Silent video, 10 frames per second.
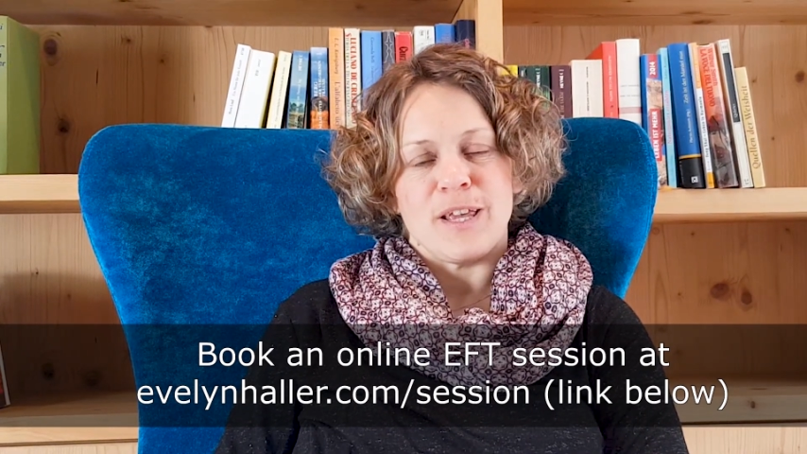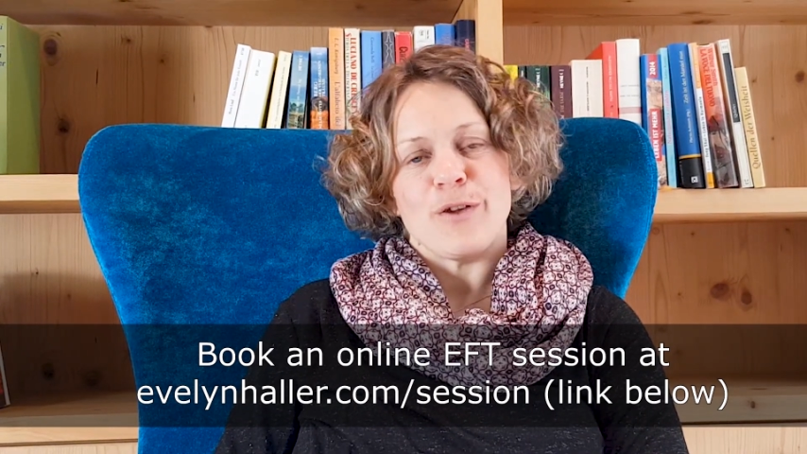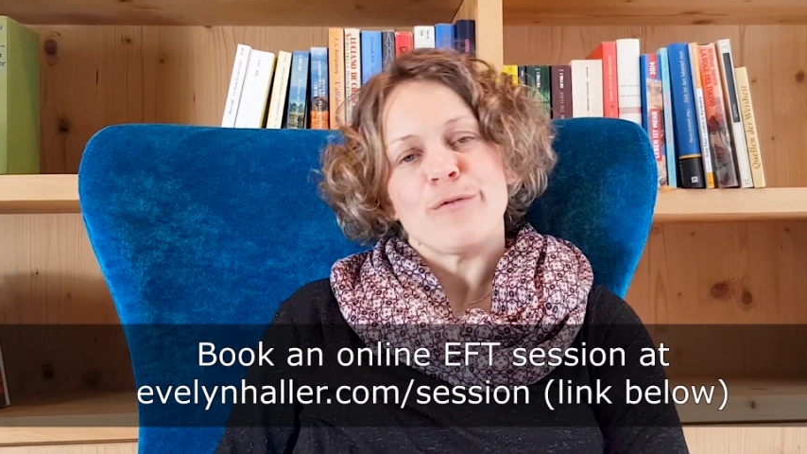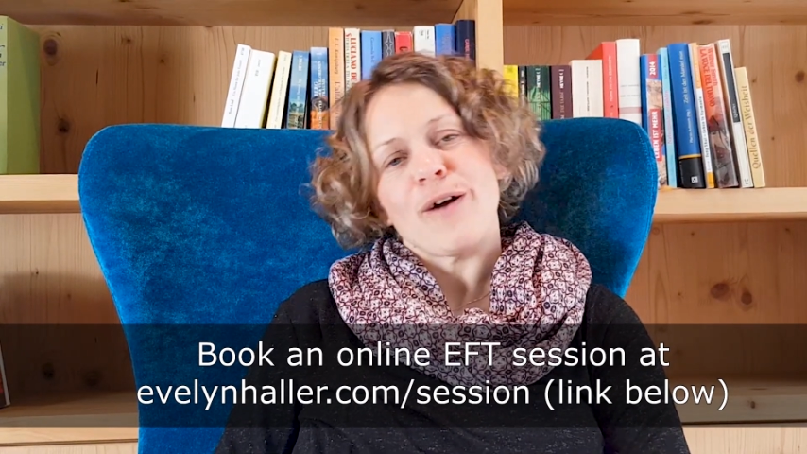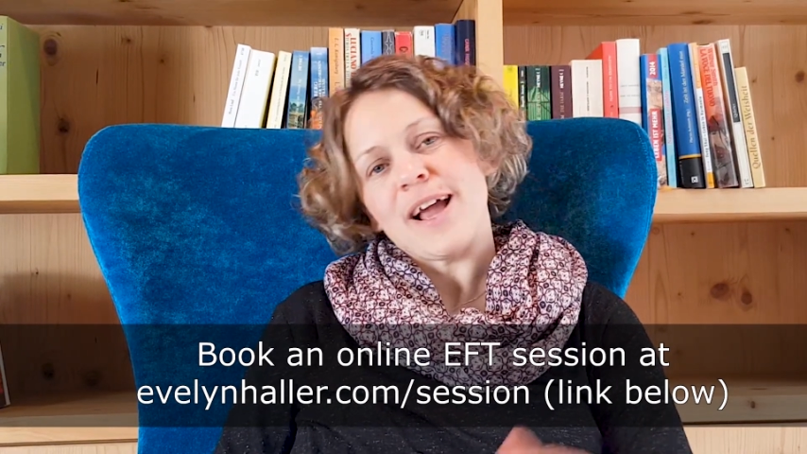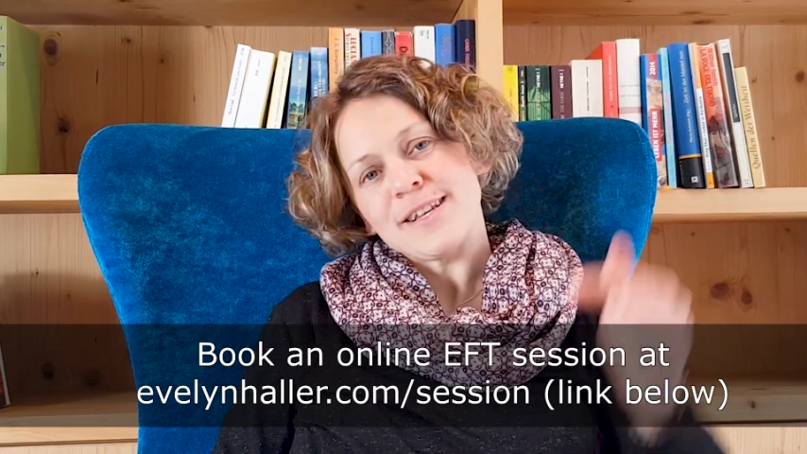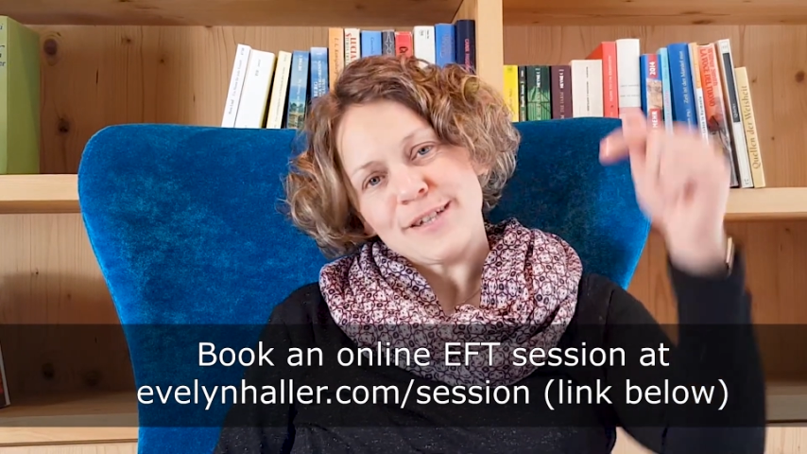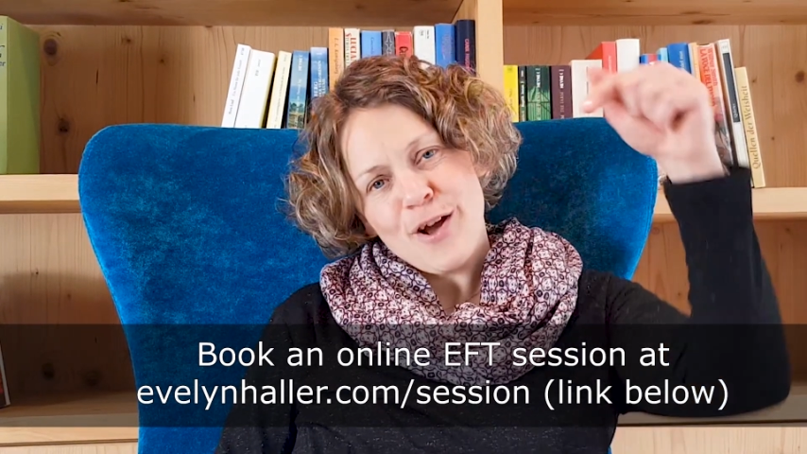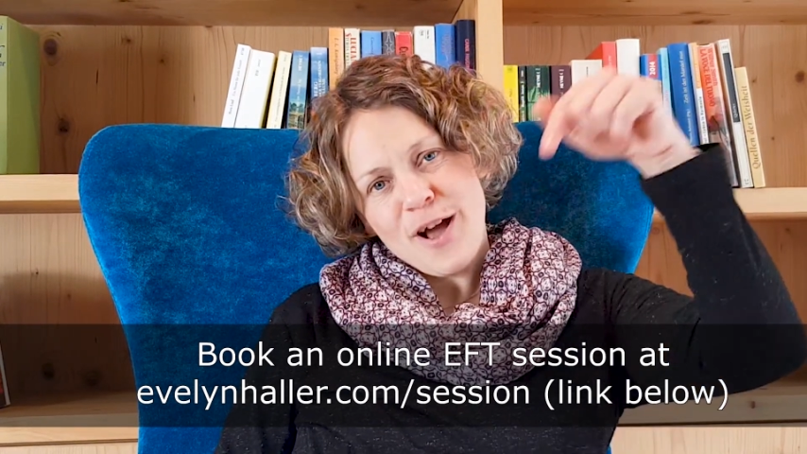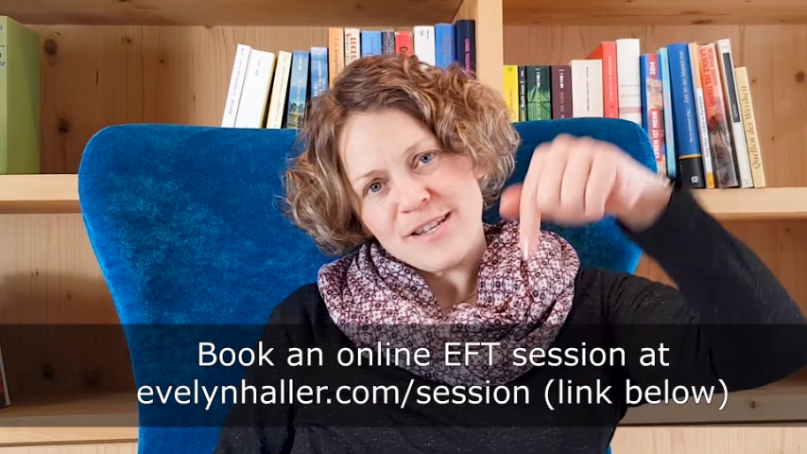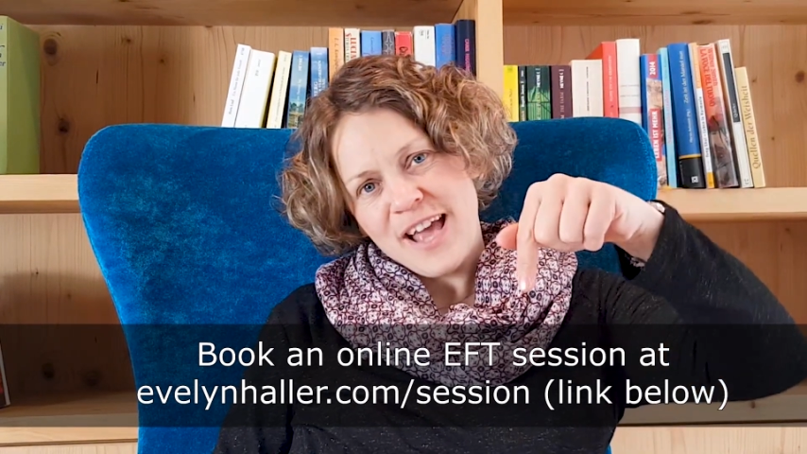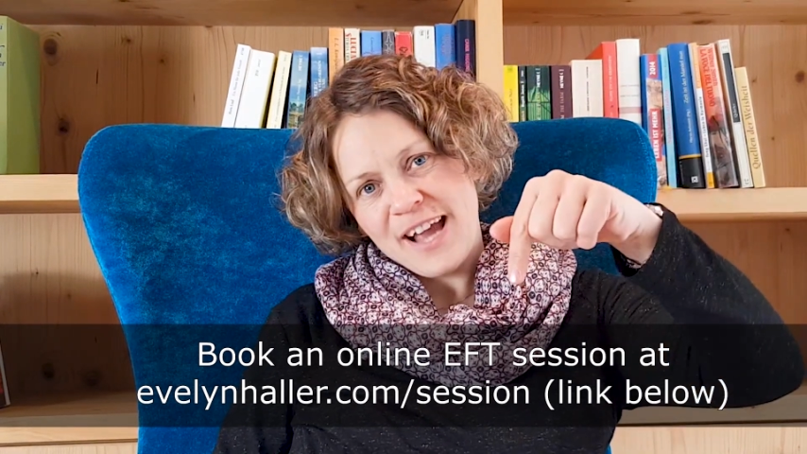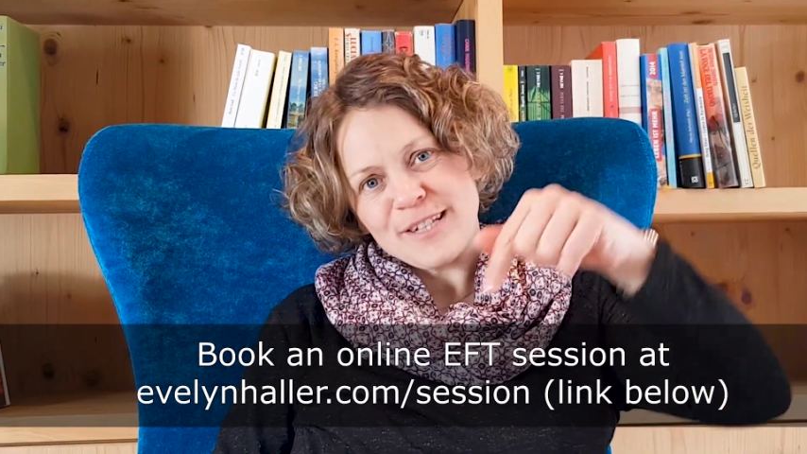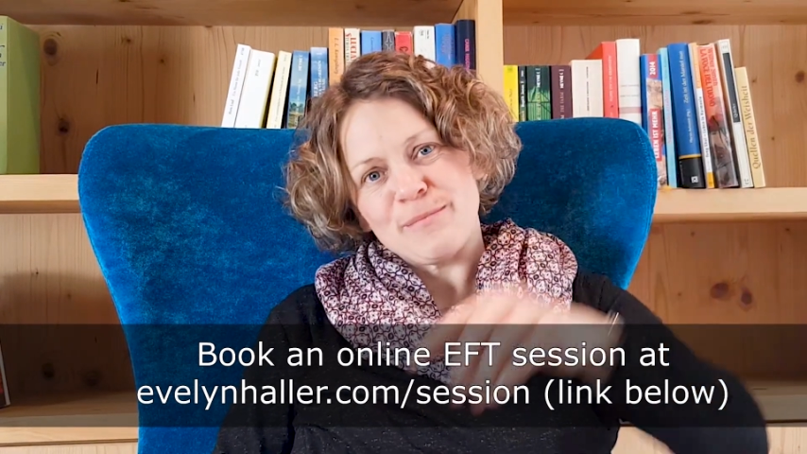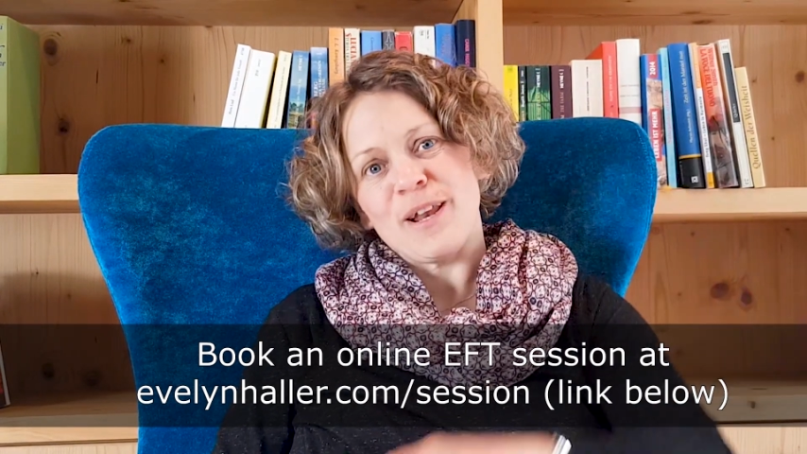You find the contacts